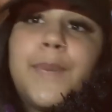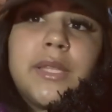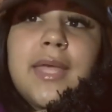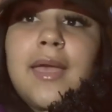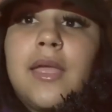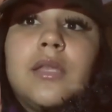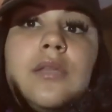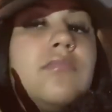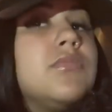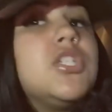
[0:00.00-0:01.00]
but
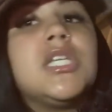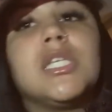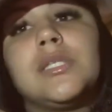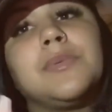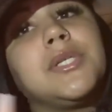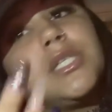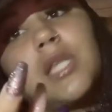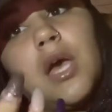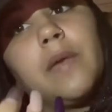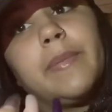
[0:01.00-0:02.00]
then shit switched
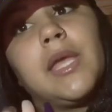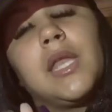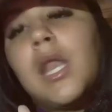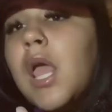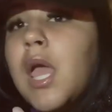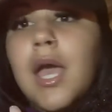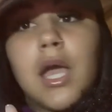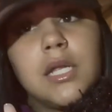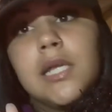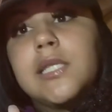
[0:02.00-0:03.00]
up and
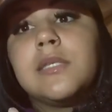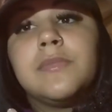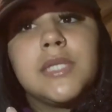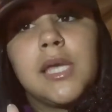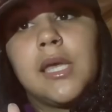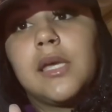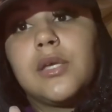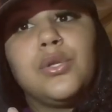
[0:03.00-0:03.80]
I needed some dick.